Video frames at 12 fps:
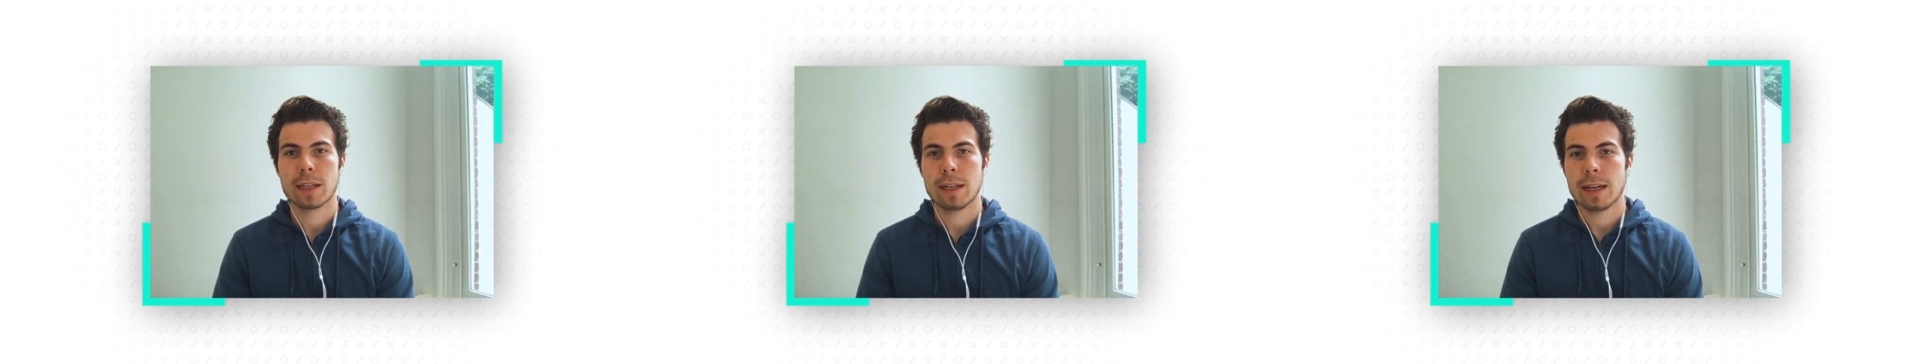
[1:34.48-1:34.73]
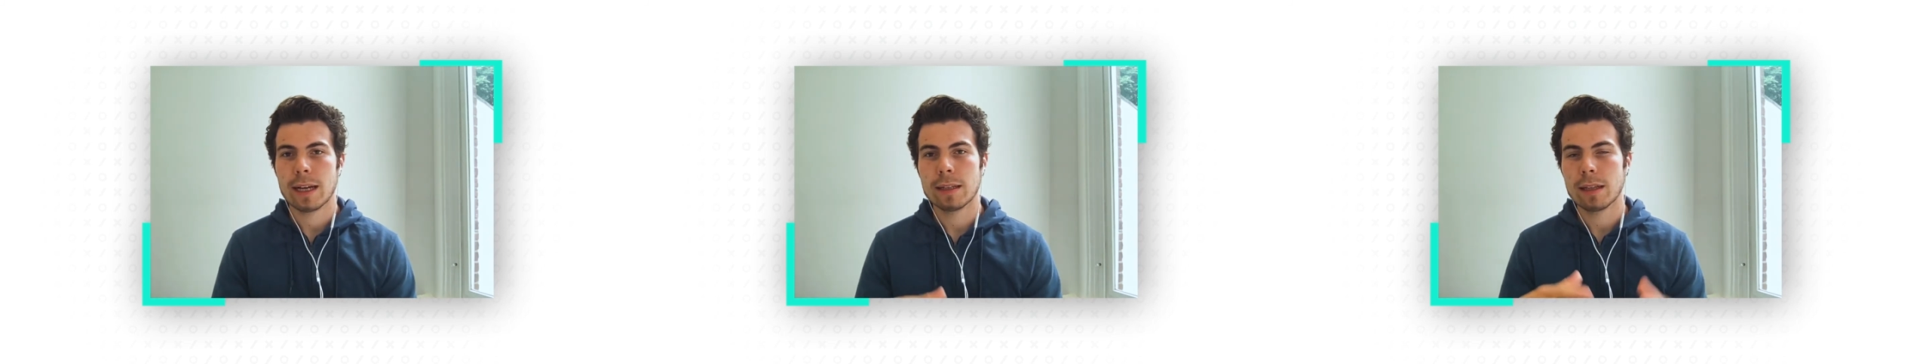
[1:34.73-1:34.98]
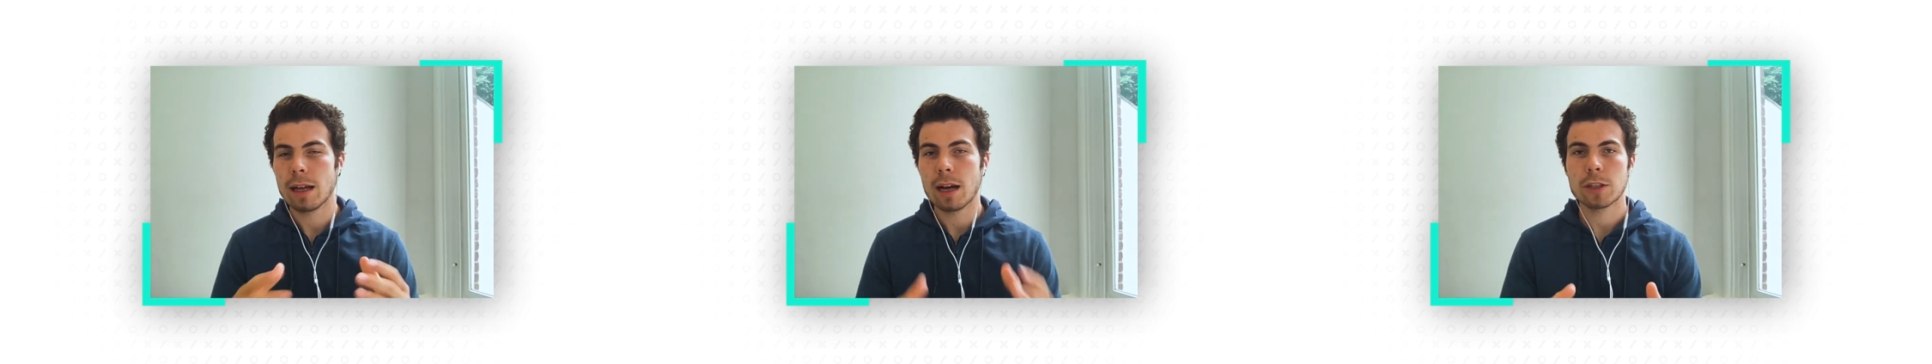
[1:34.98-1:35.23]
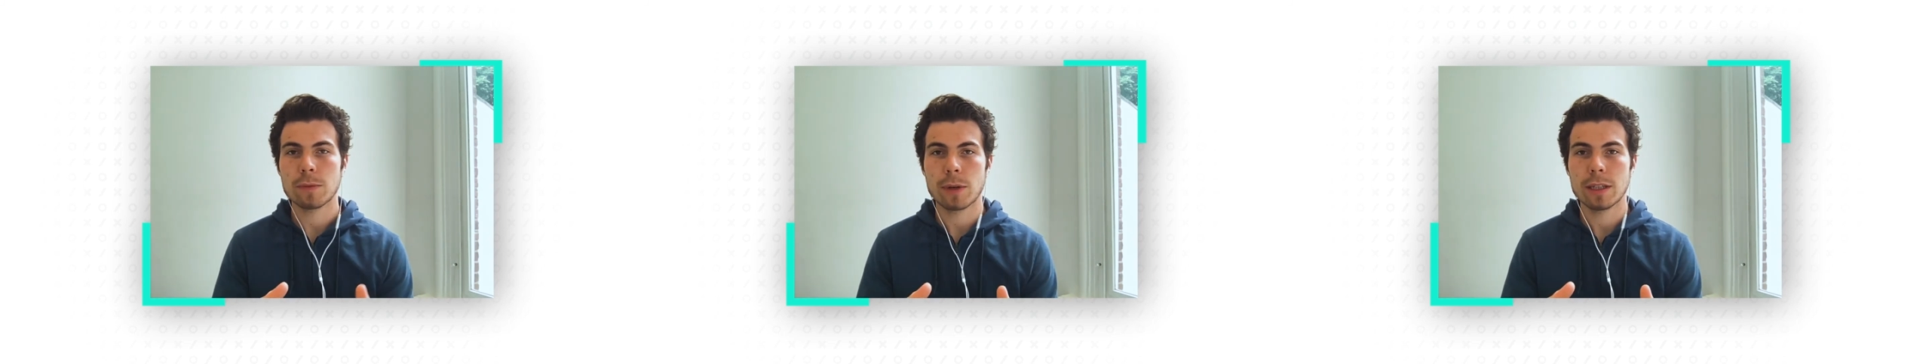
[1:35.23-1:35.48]
And the
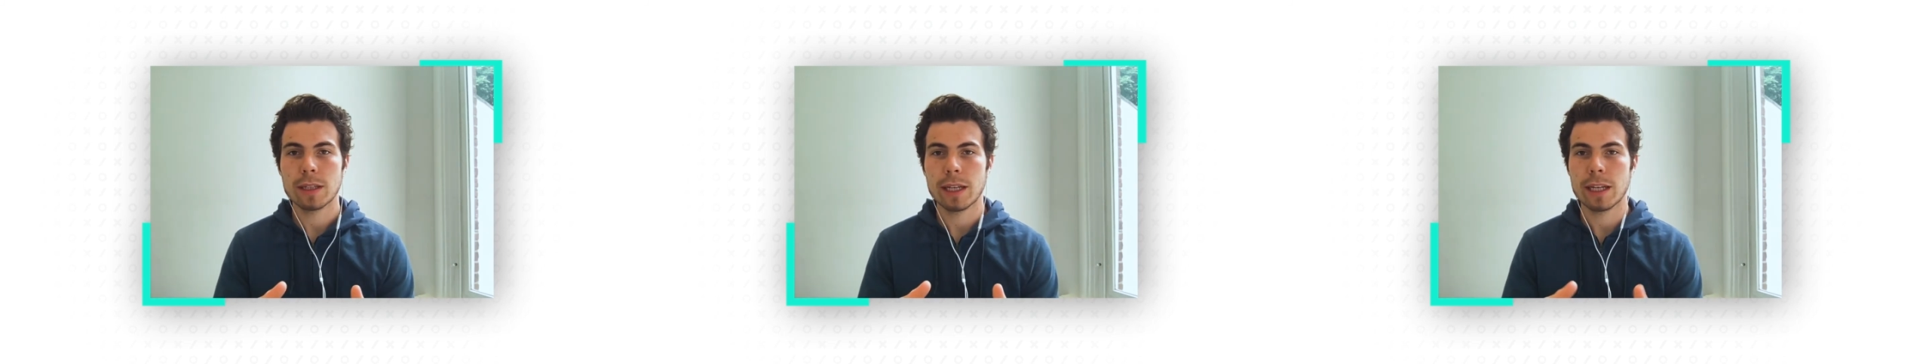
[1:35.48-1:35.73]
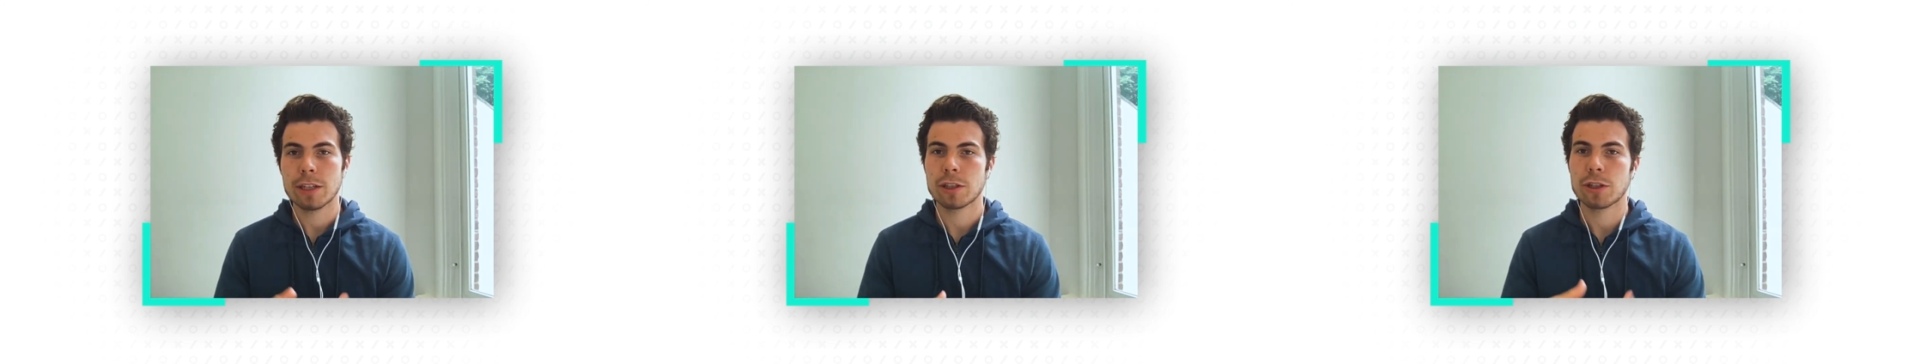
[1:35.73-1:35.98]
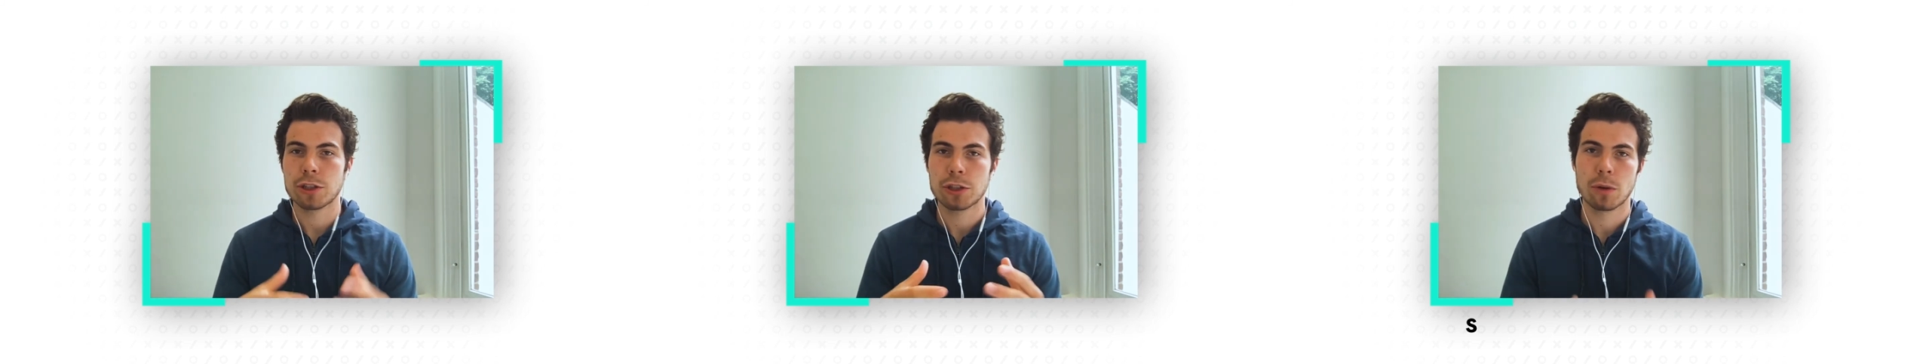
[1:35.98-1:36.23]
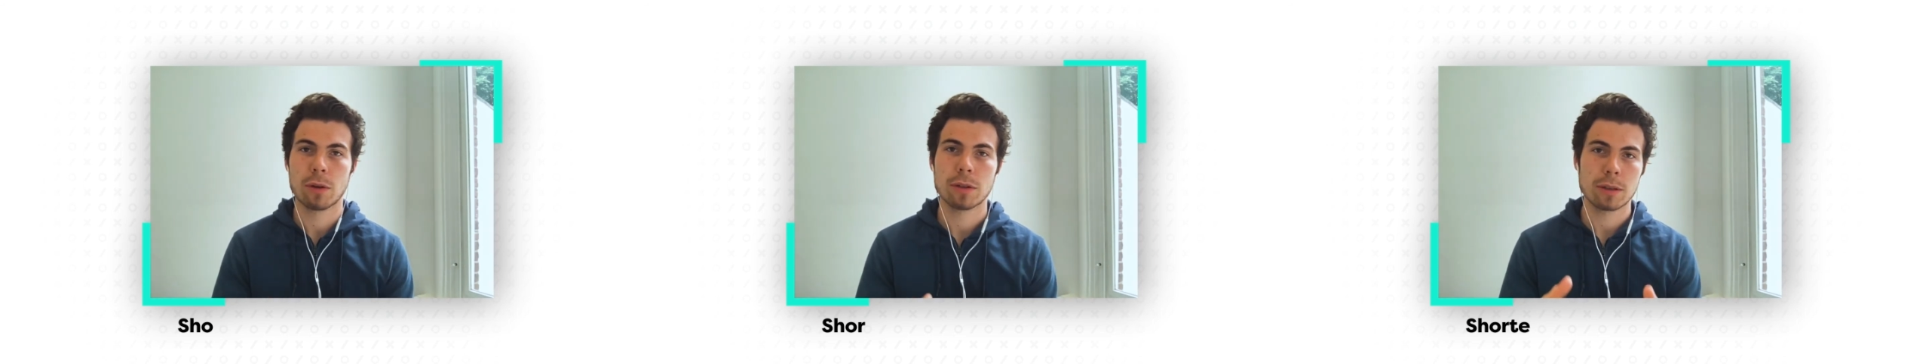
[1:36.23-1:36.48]
last one is
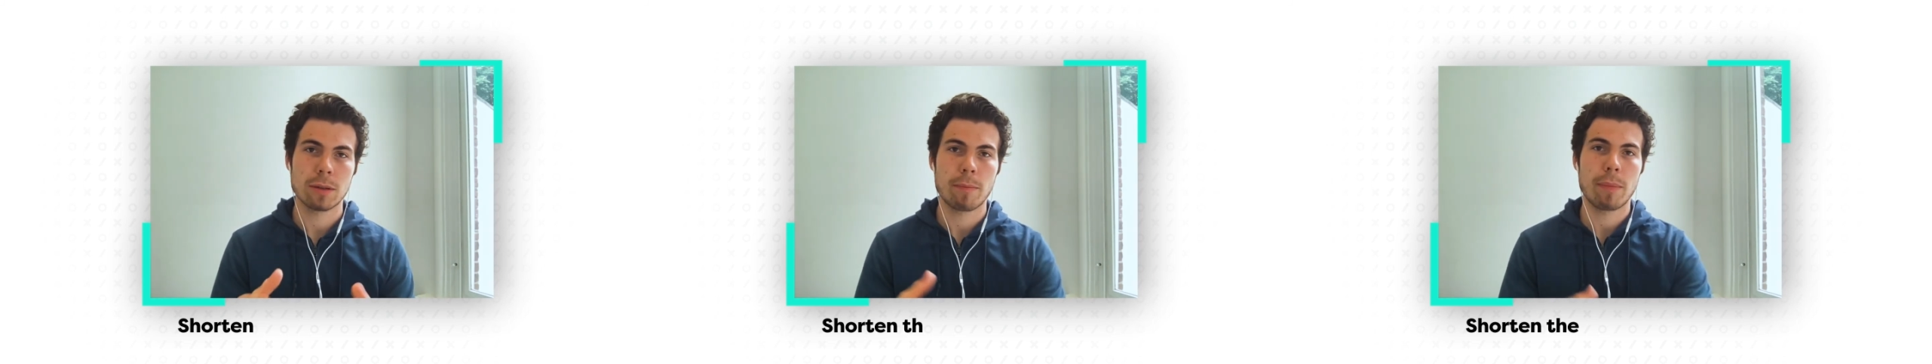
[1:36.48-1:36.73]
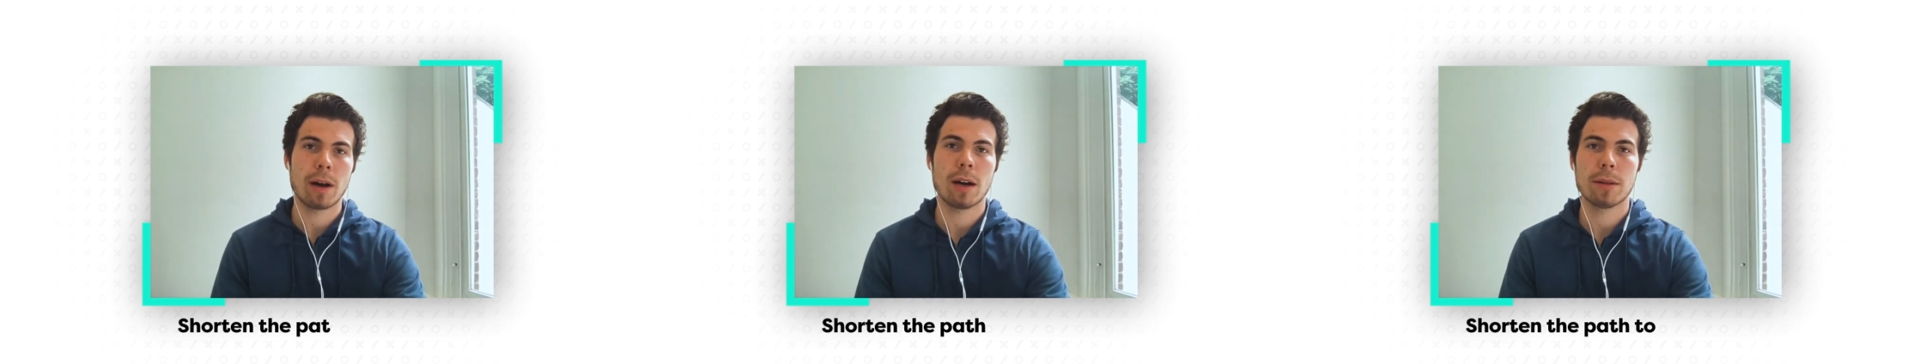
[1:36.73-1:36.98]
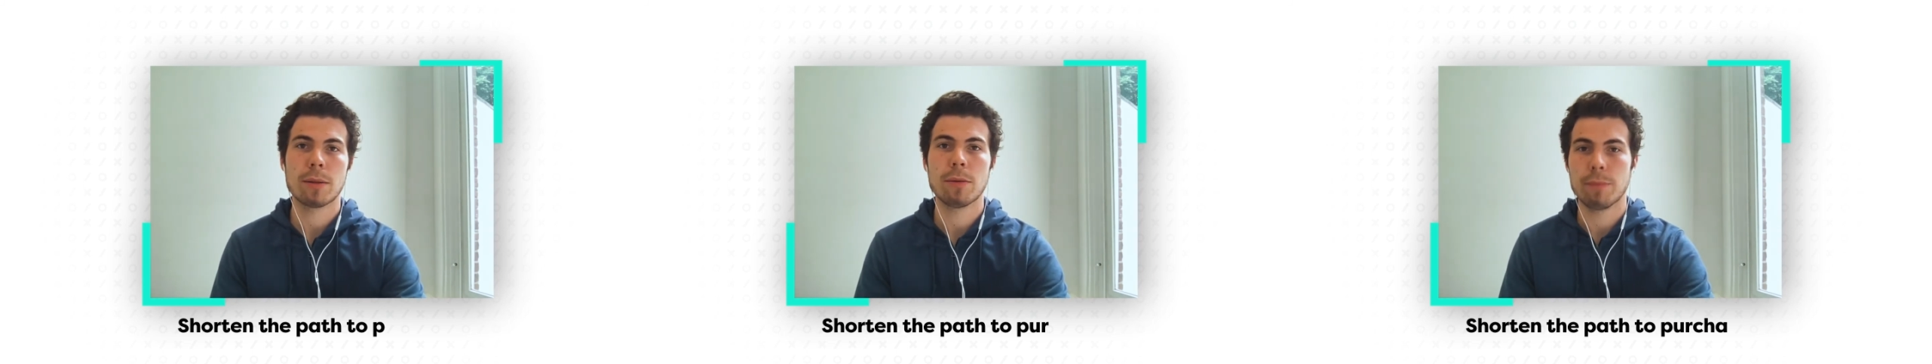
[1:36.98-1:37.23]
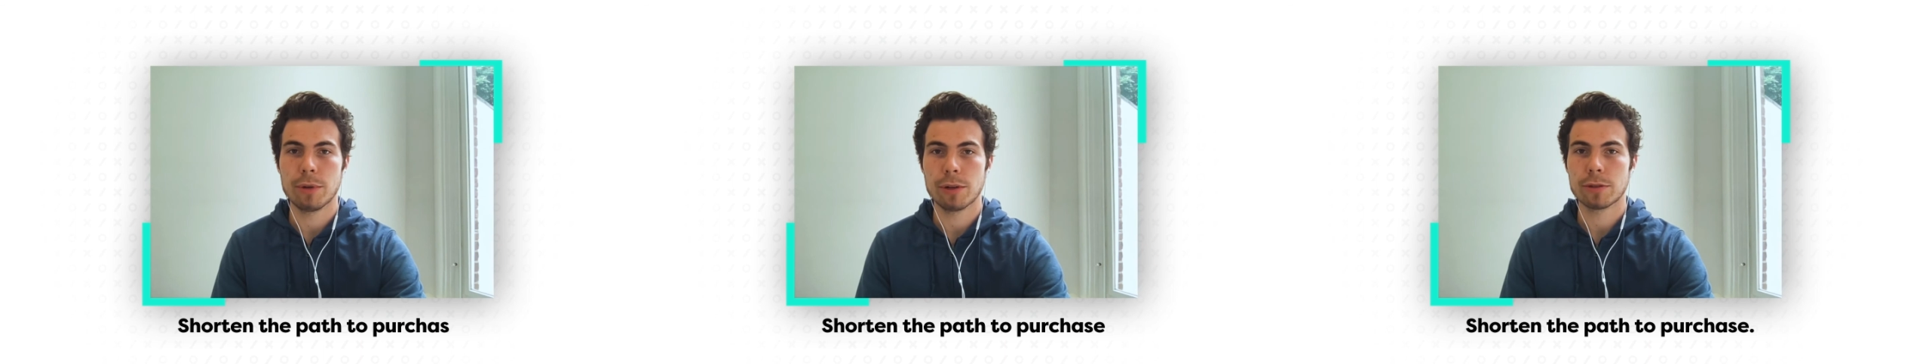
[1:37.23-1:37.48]
shorten the path to
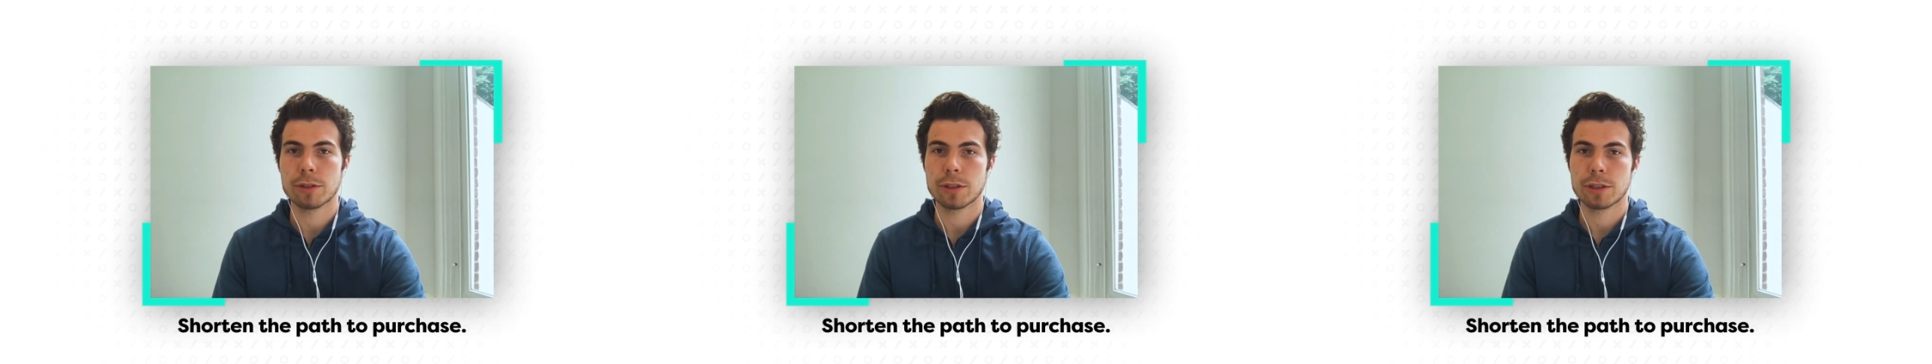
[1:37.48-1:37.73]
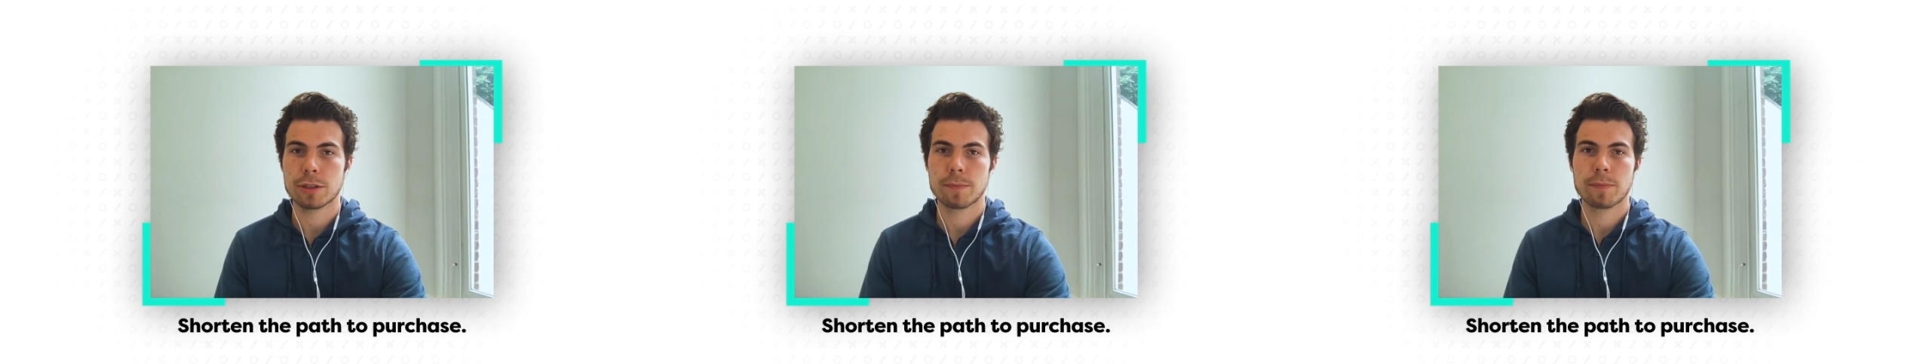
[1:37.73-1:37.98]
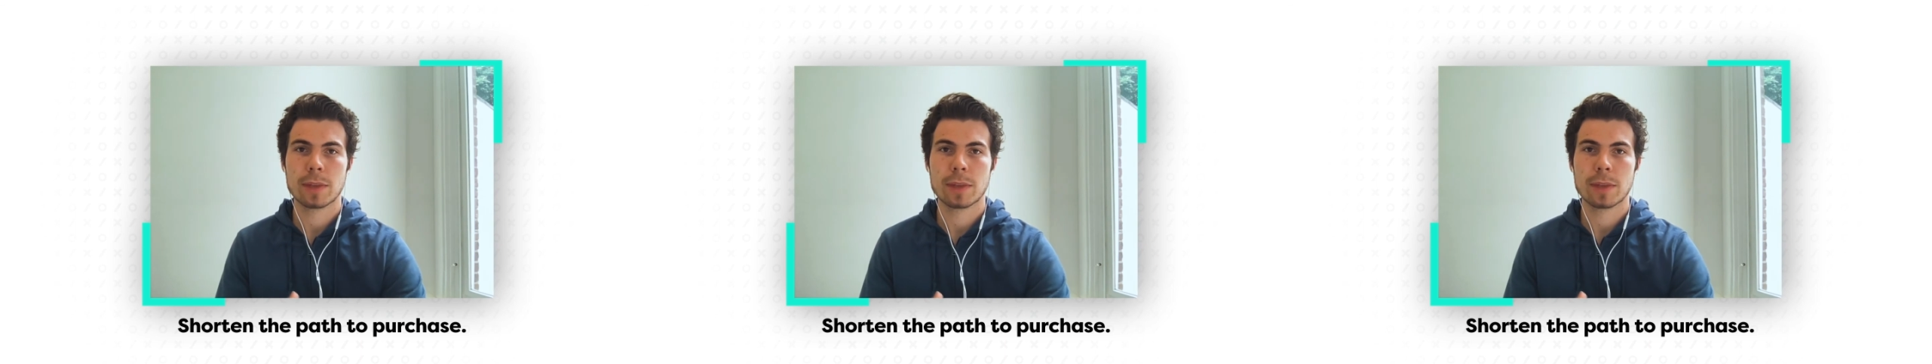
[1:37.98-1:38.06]
purchase.